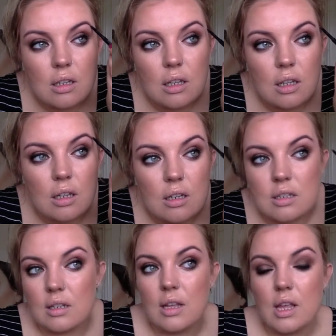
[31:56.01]
end.
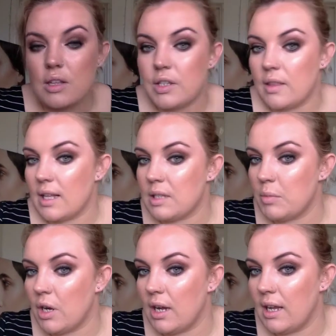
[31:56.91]
So that's
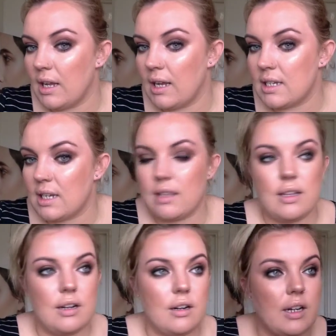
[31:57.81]
my underneath
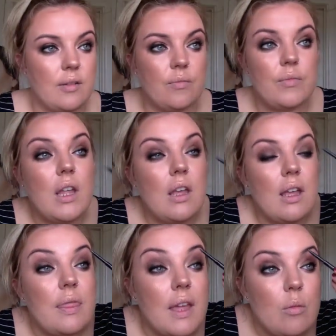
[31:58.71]
area.
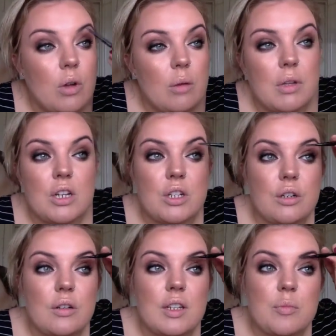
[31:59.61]
Then what I'm going to do
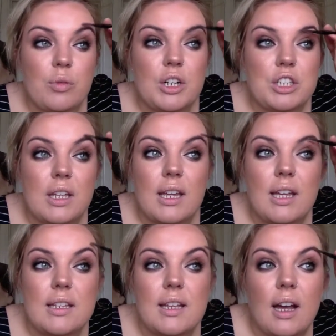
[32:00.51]
is brush the
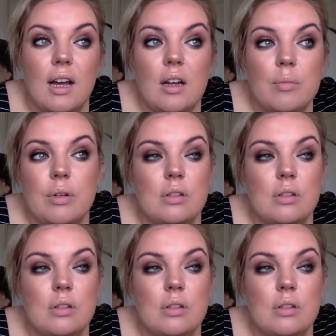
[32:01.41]
hairs up,